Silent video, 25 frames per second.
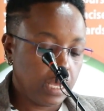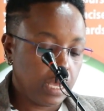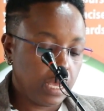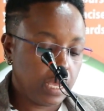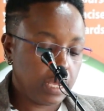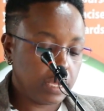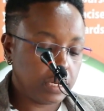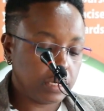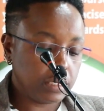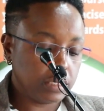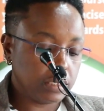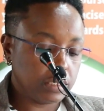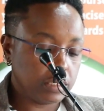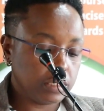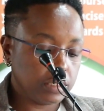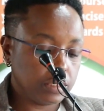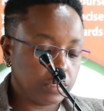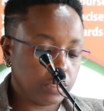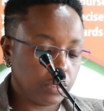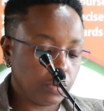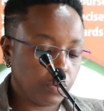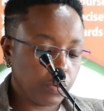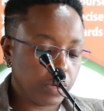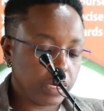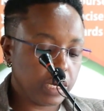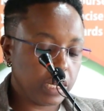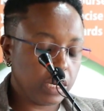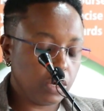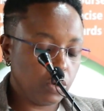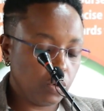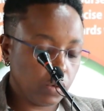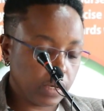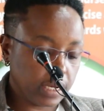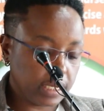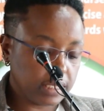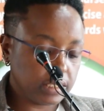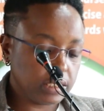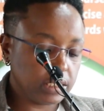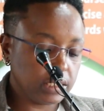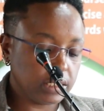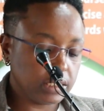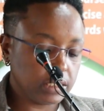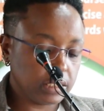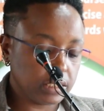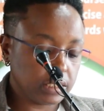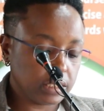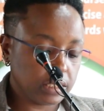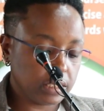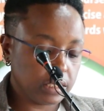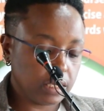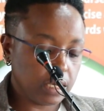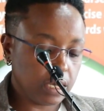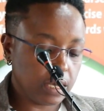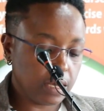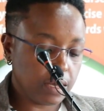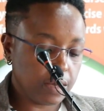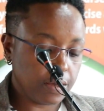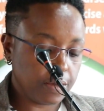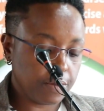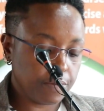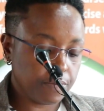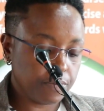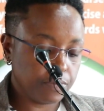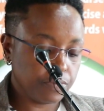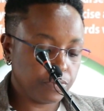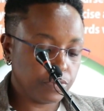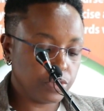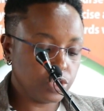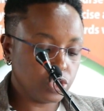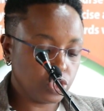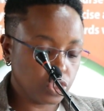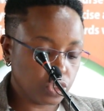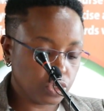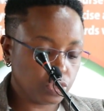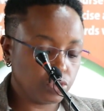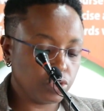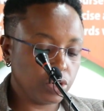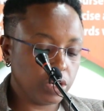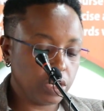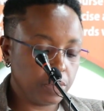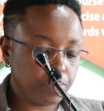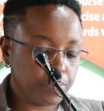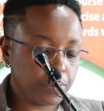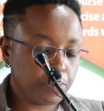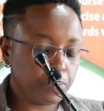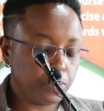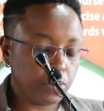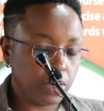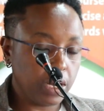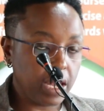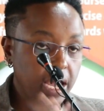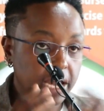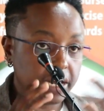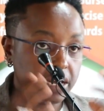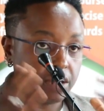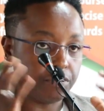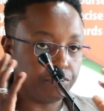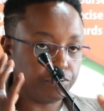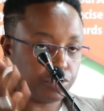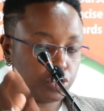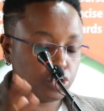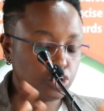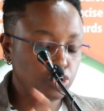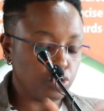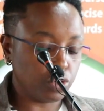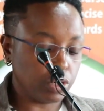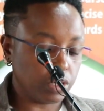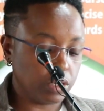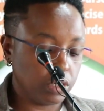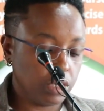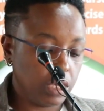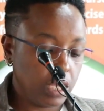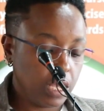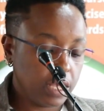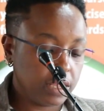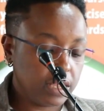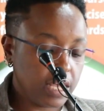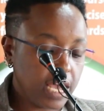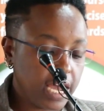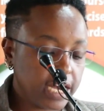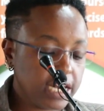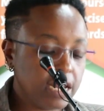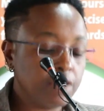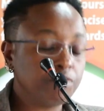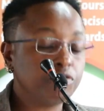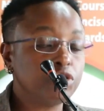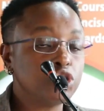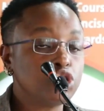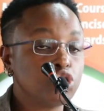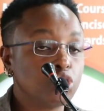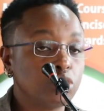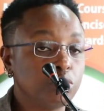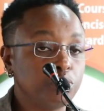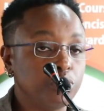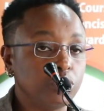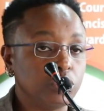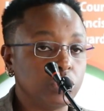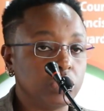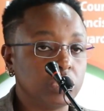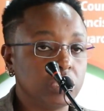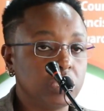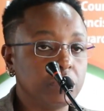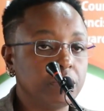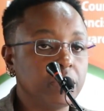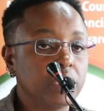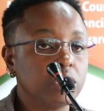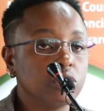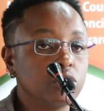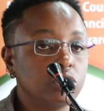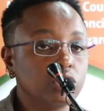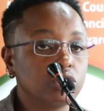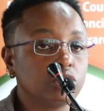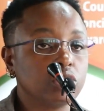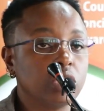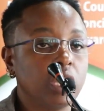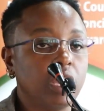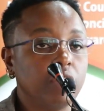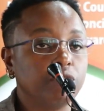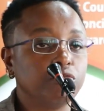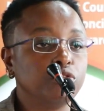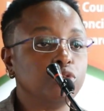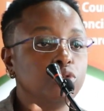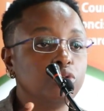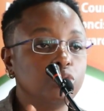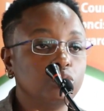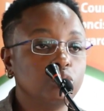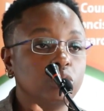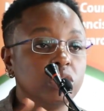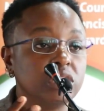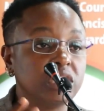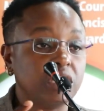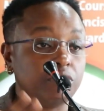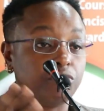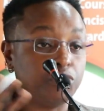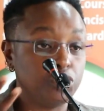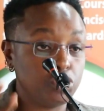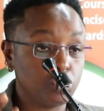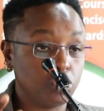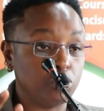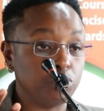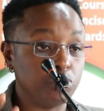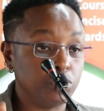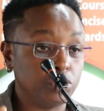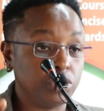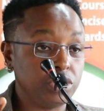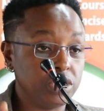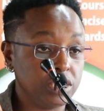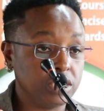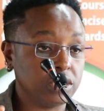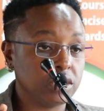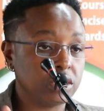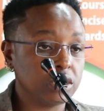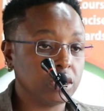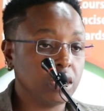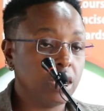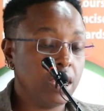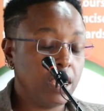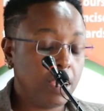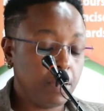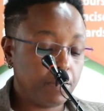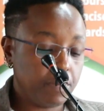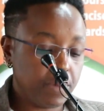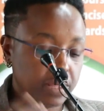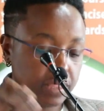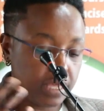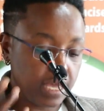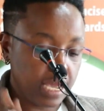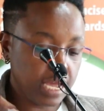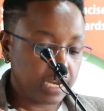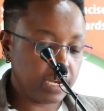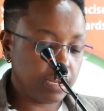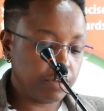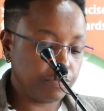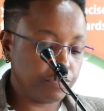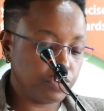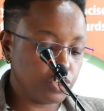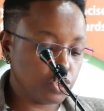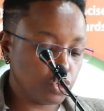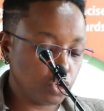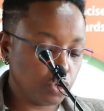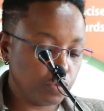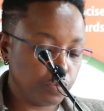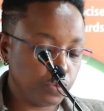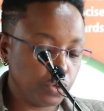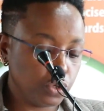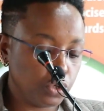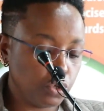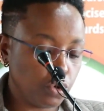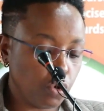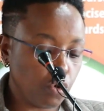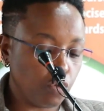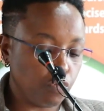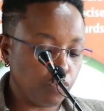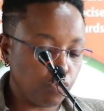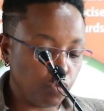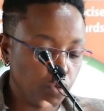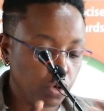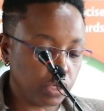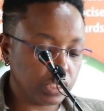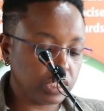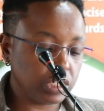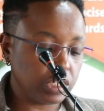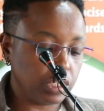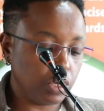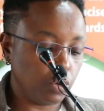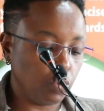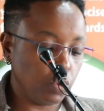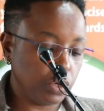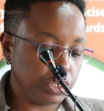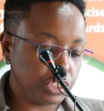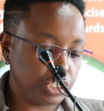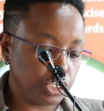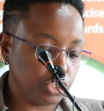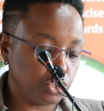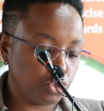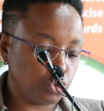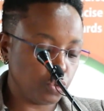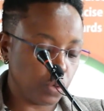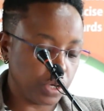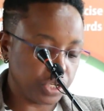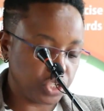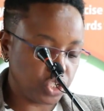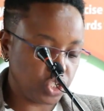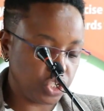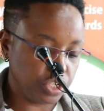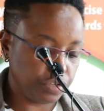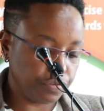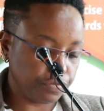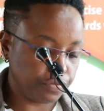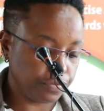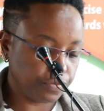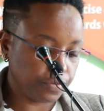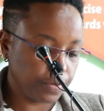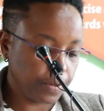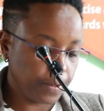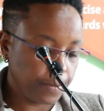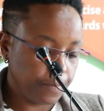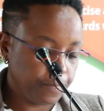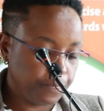And when I look at it, these really people had a vision. They had a vision board. They might not have known what a vision board is, but they had a vision board of what they wanted to achieve.